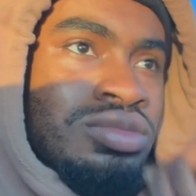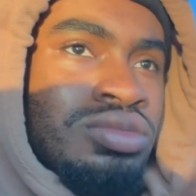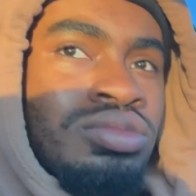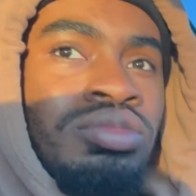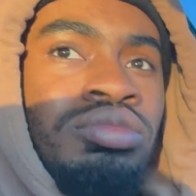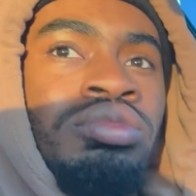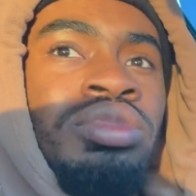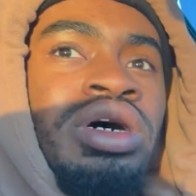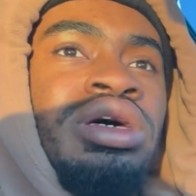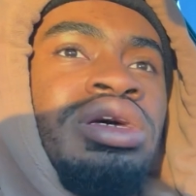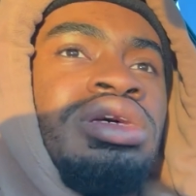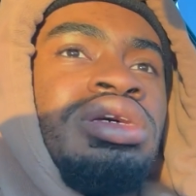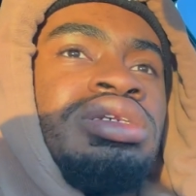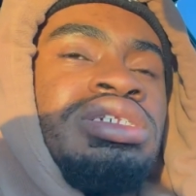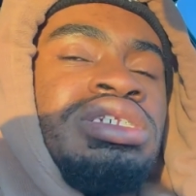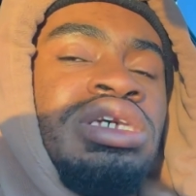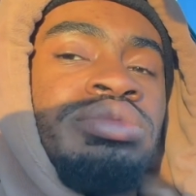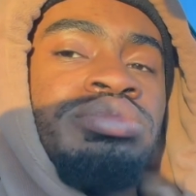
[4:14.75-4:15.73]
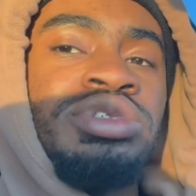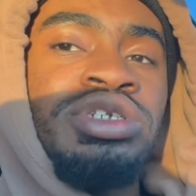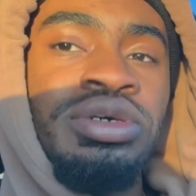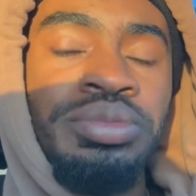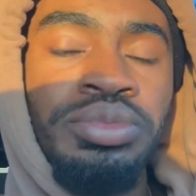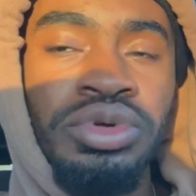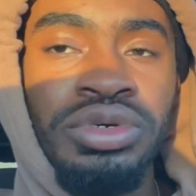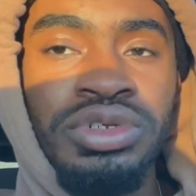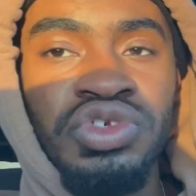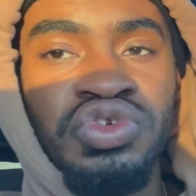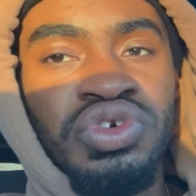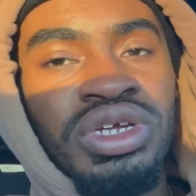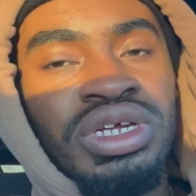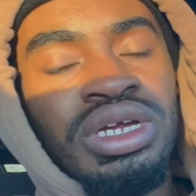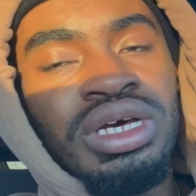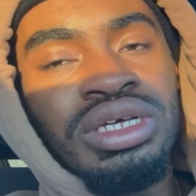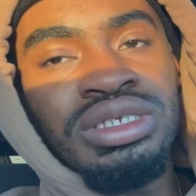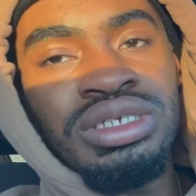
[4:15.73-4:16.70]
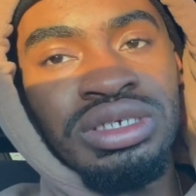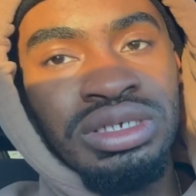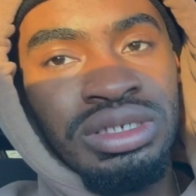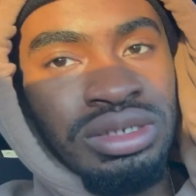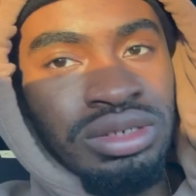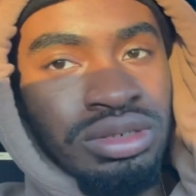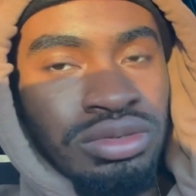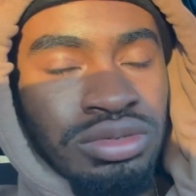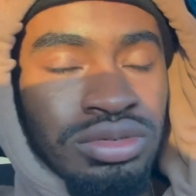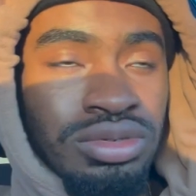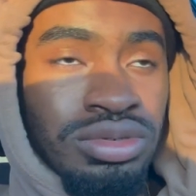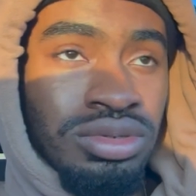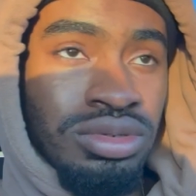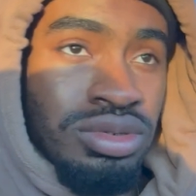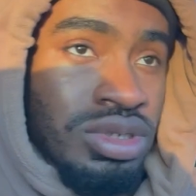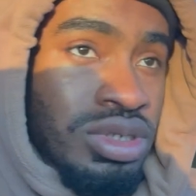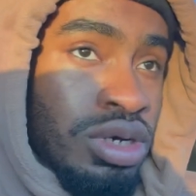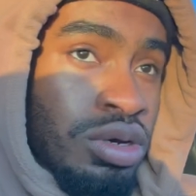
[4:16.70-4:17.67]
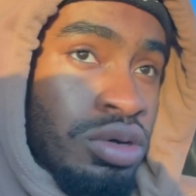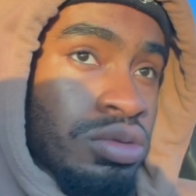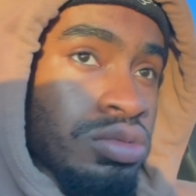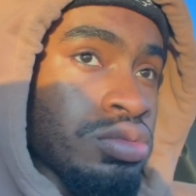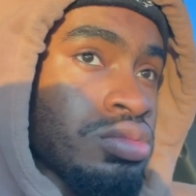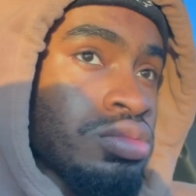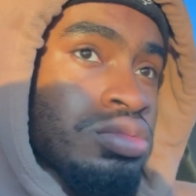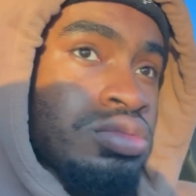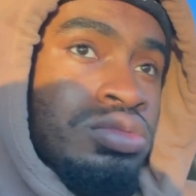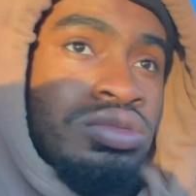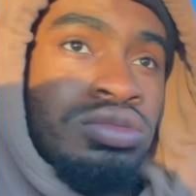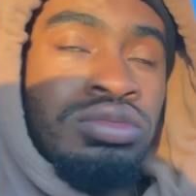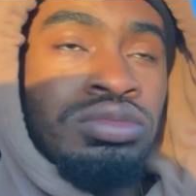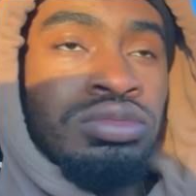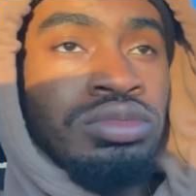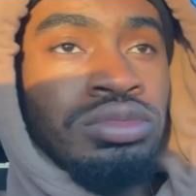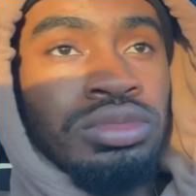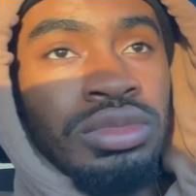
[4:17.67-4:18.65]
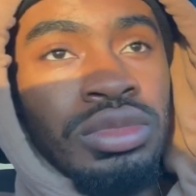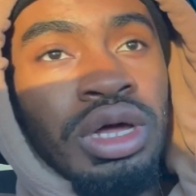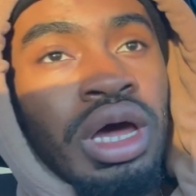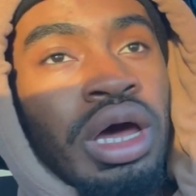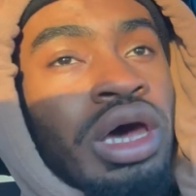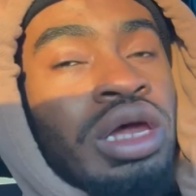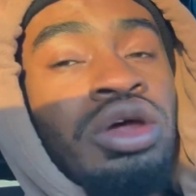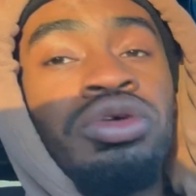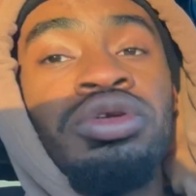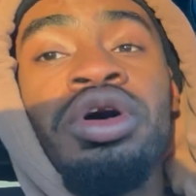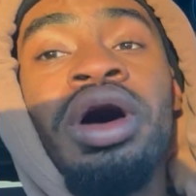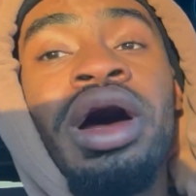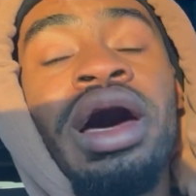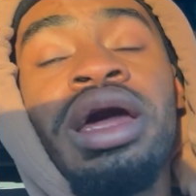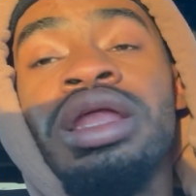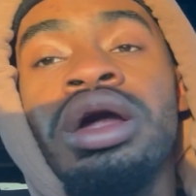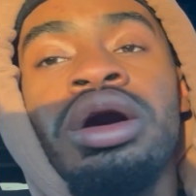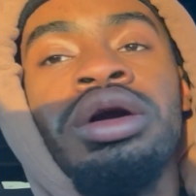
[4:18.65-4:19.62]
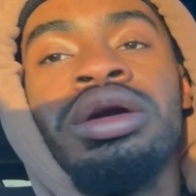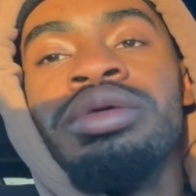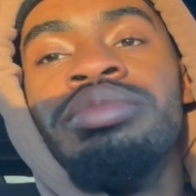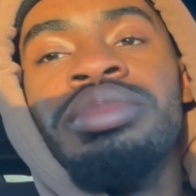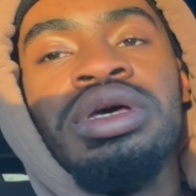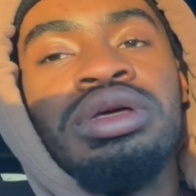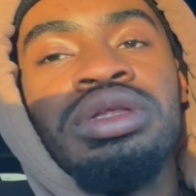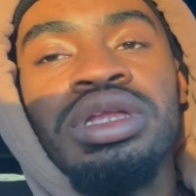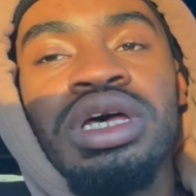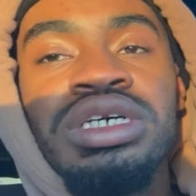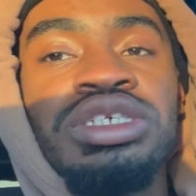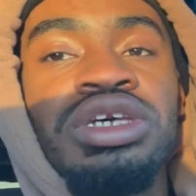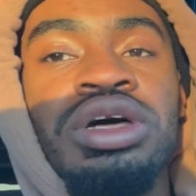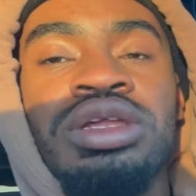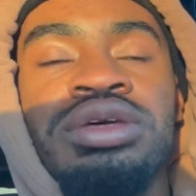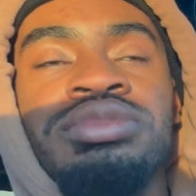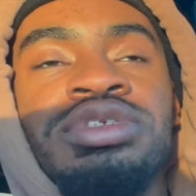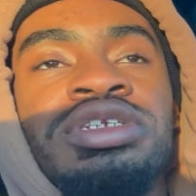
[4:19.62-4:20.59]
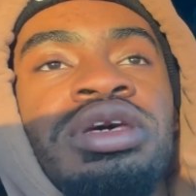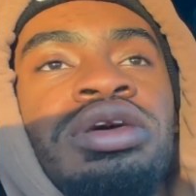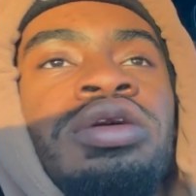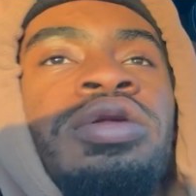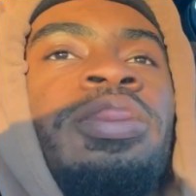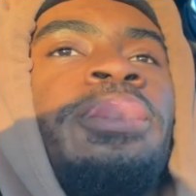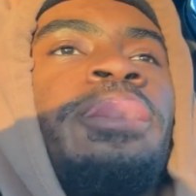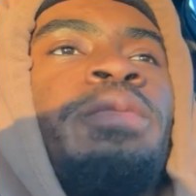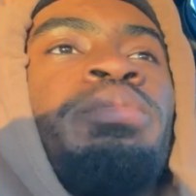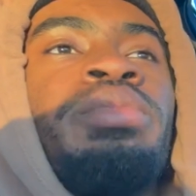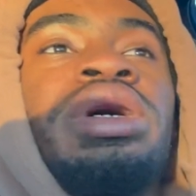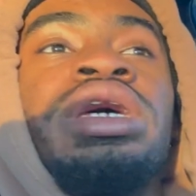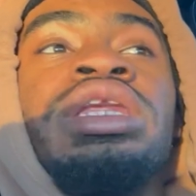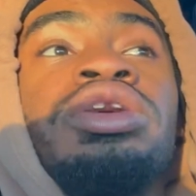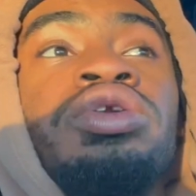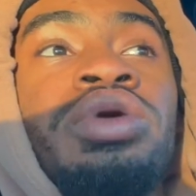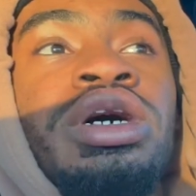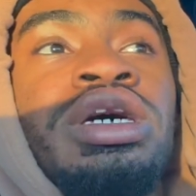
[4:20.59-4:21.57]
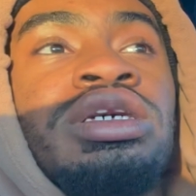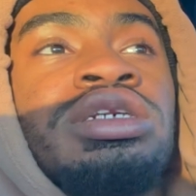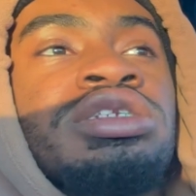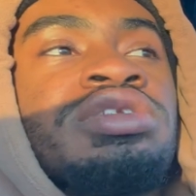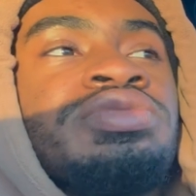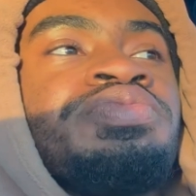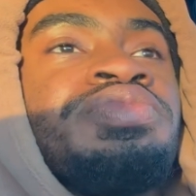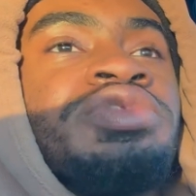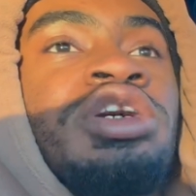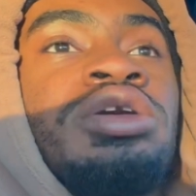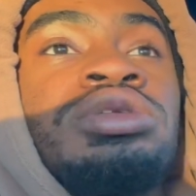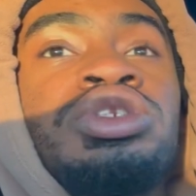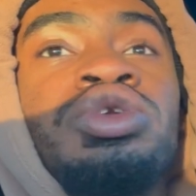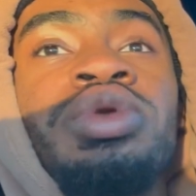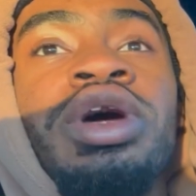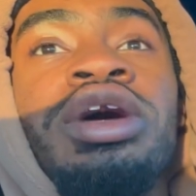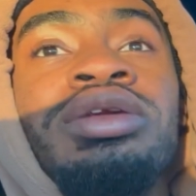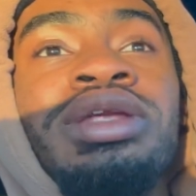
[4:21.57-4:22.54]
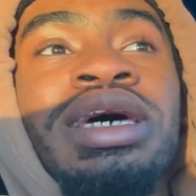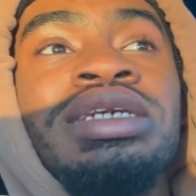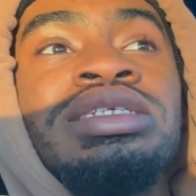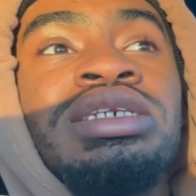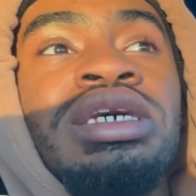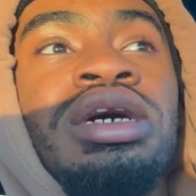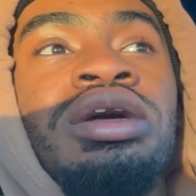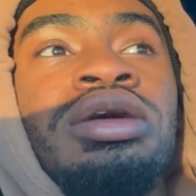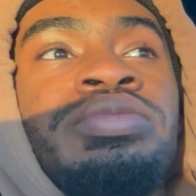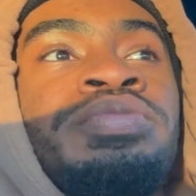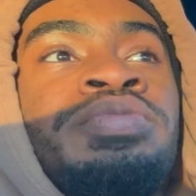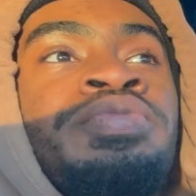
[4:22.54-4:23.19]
But it's September 2019, so I don't know how long it been. That's all I'm gonna say. But anyways, it was around that time.